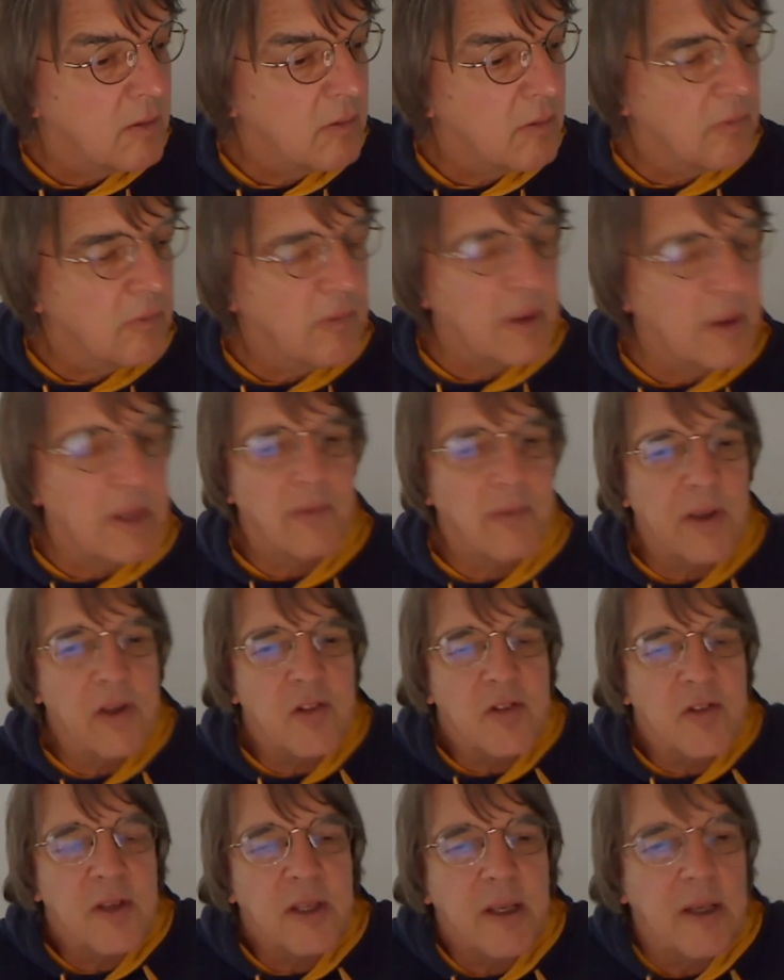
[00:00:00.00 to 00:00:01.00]
we
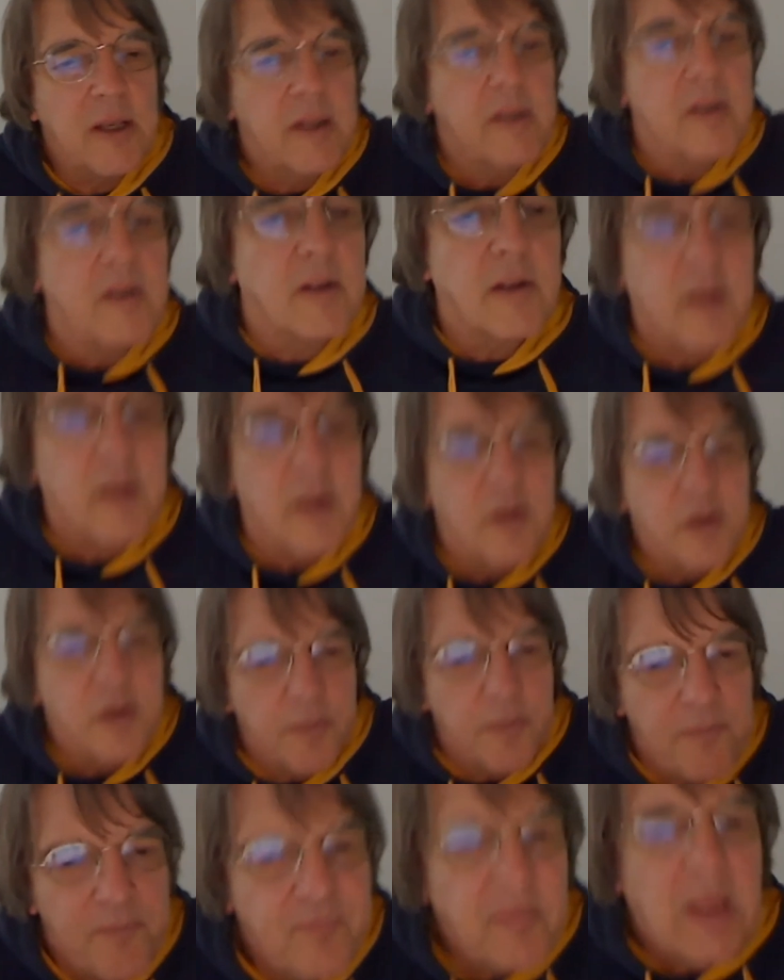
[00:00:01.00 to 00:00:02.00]
investigated this.
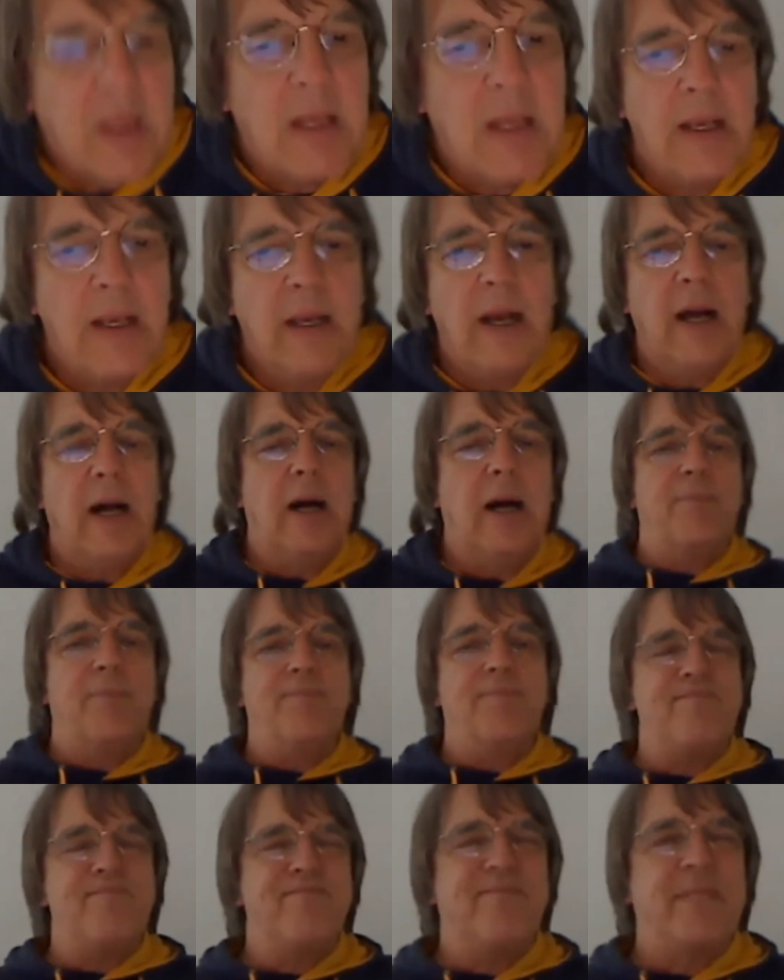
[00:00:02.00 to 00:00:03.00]

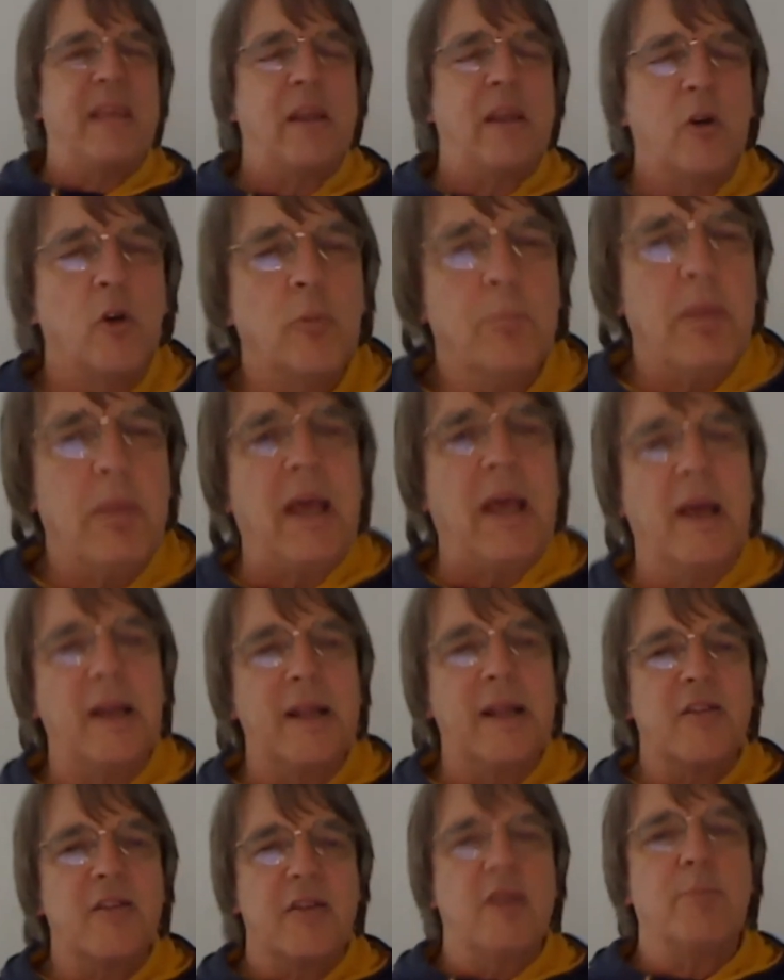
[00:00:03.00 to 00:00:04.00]
They compare,
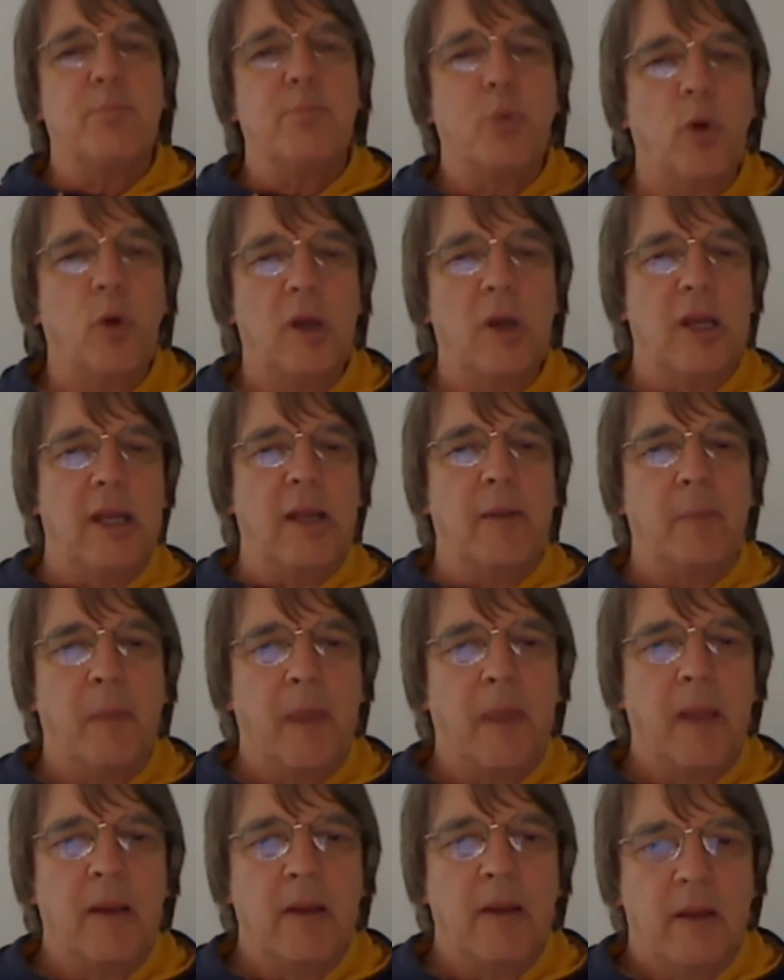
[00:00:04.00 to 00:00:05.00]
let's say, poorly.
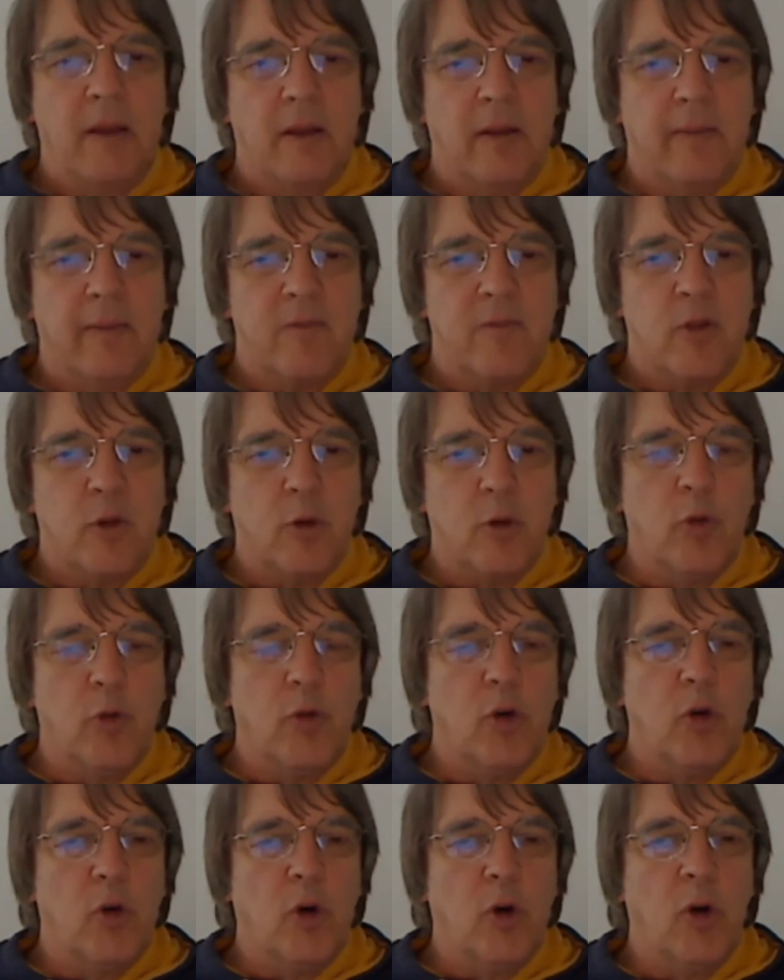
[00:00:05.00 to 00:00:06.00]
So
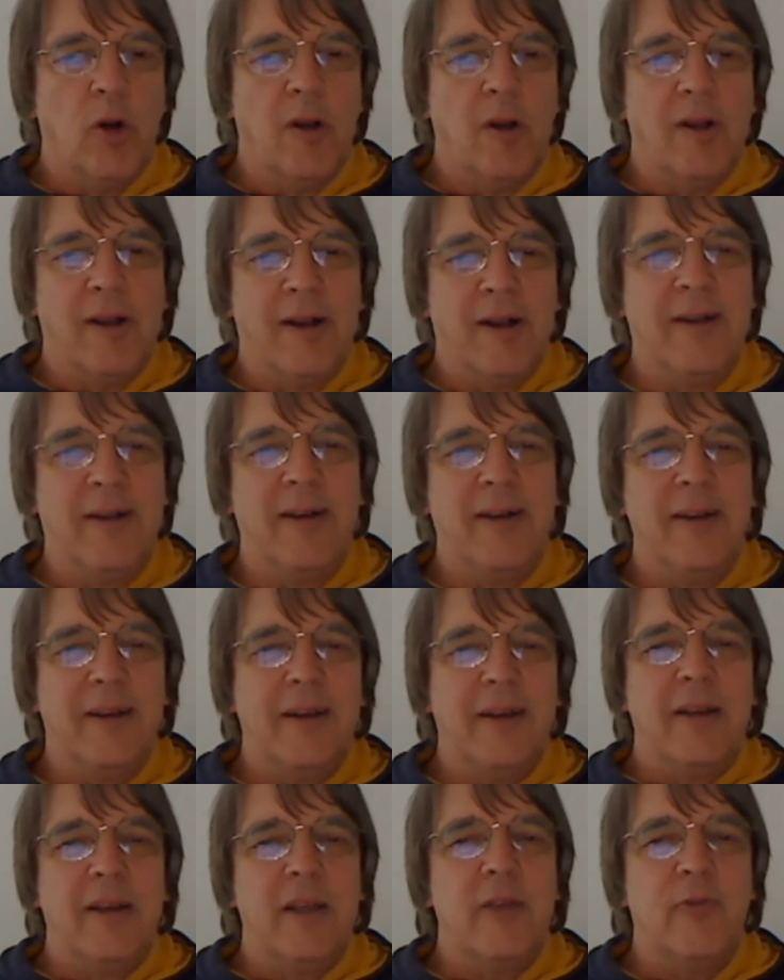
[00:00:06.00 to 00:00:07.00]
overall,
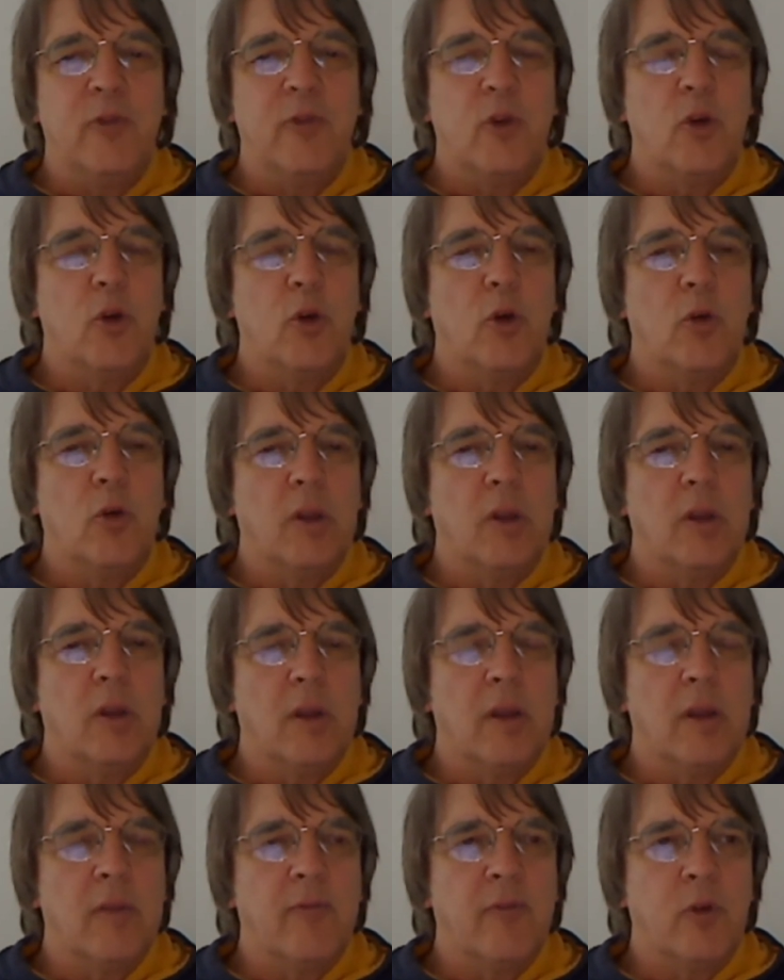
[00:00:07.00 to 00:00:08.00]
if you
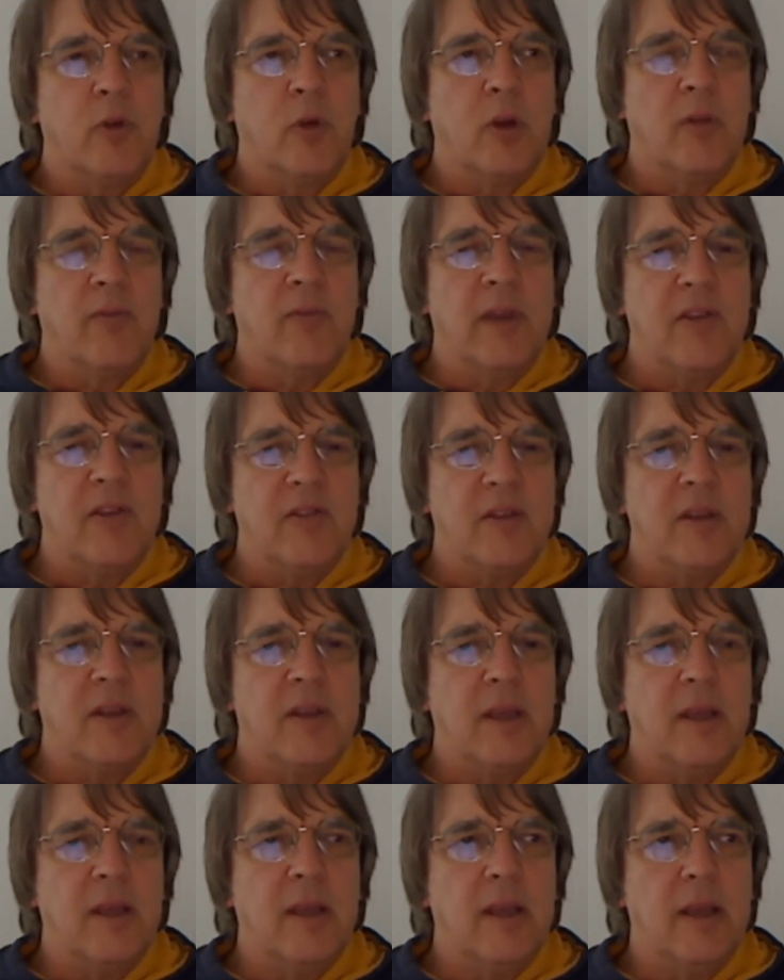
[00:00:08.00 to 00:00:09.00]

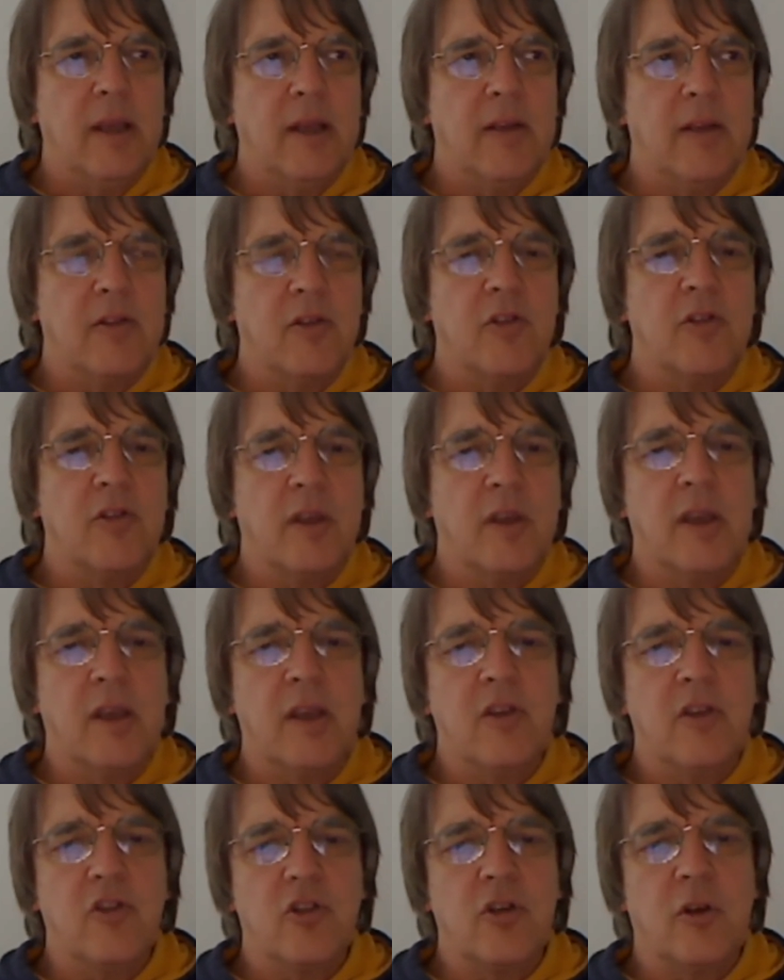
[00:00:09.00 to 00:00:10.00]
investigate
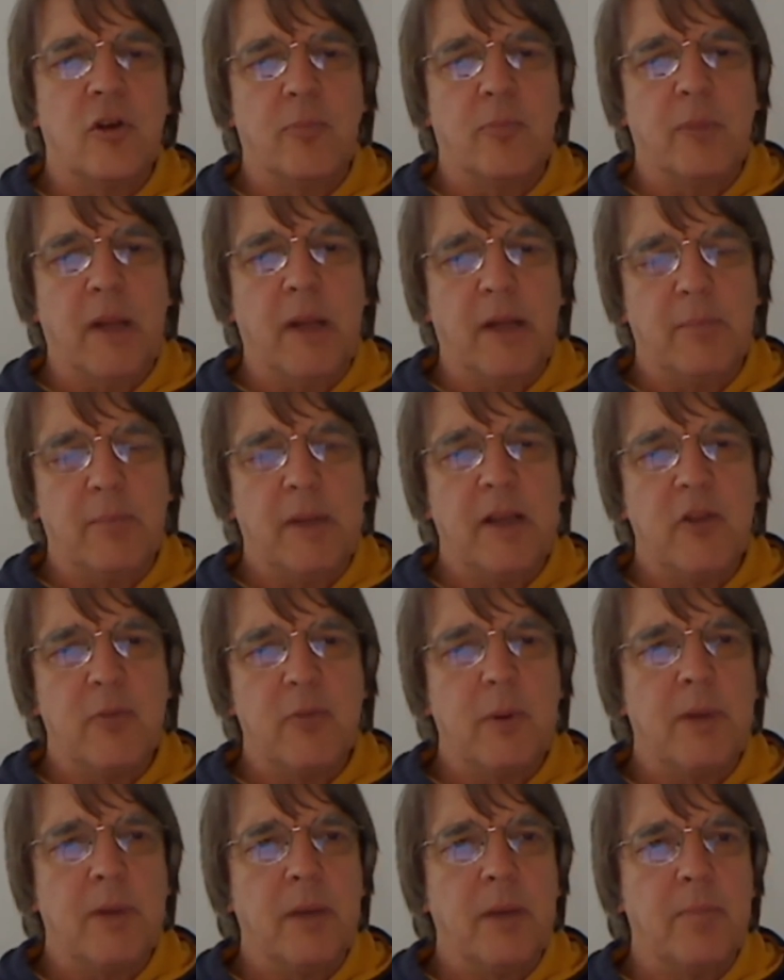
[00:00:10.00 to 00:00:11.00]
association of blood
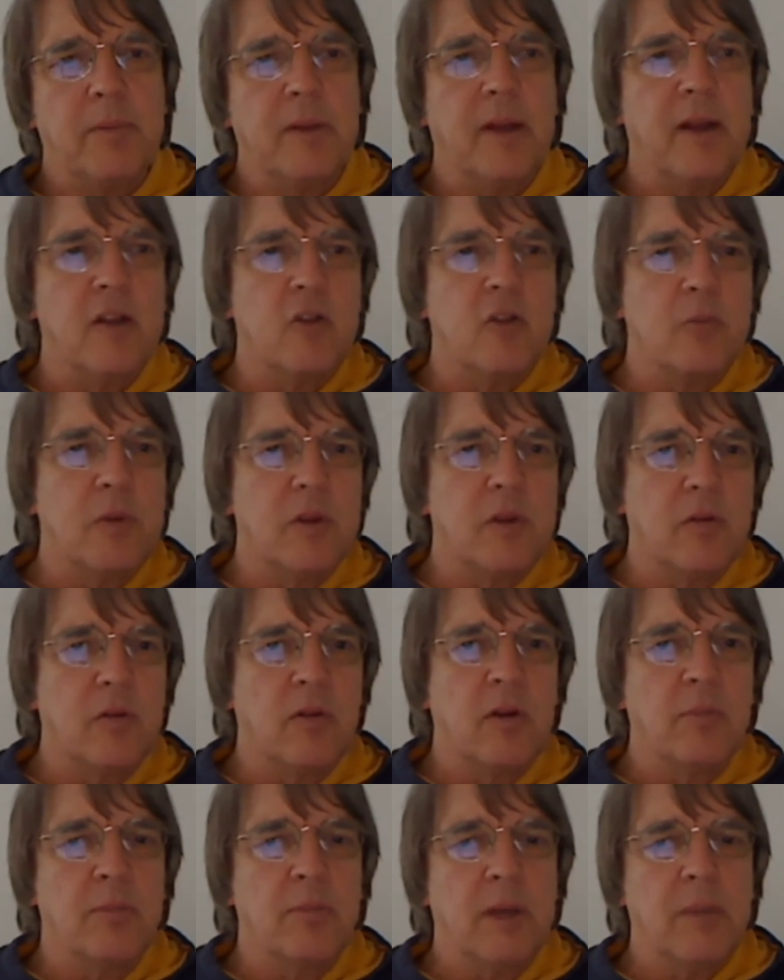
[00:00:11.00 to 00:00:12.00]
plasma peptides with
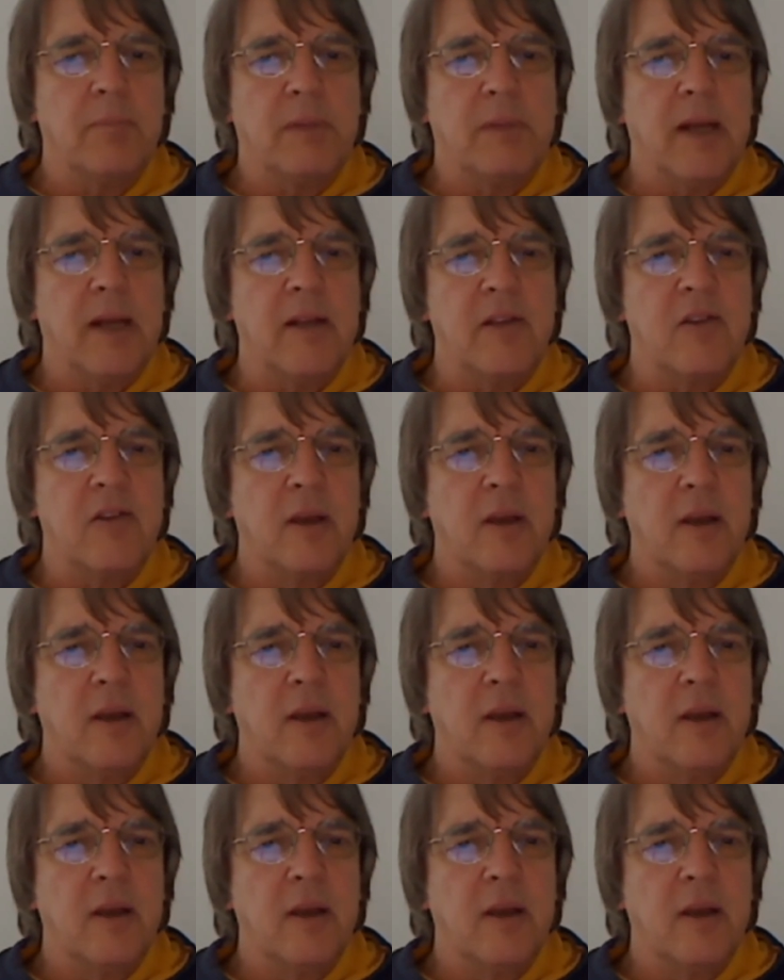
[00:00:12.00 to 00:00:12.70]
urine peptides,